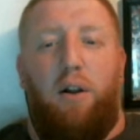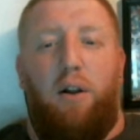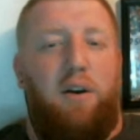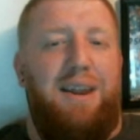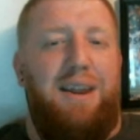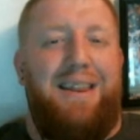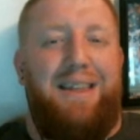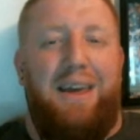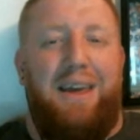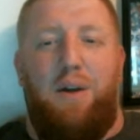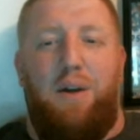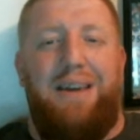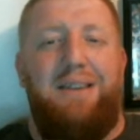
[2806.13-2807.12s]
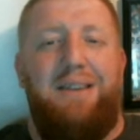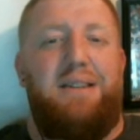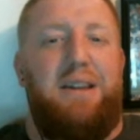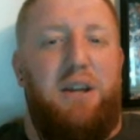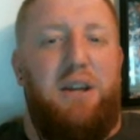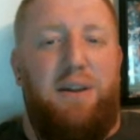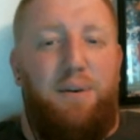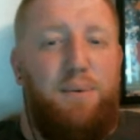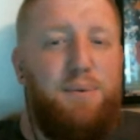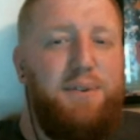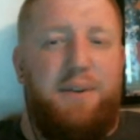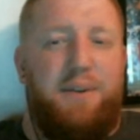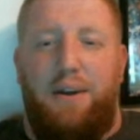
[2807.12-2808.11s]
Full color, detail,
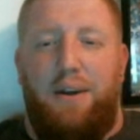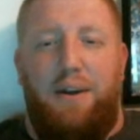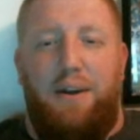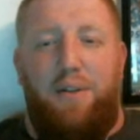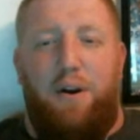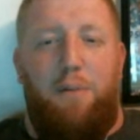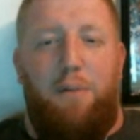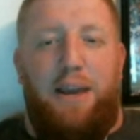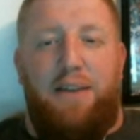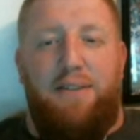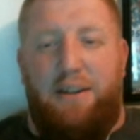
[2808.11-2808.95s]
easy to use.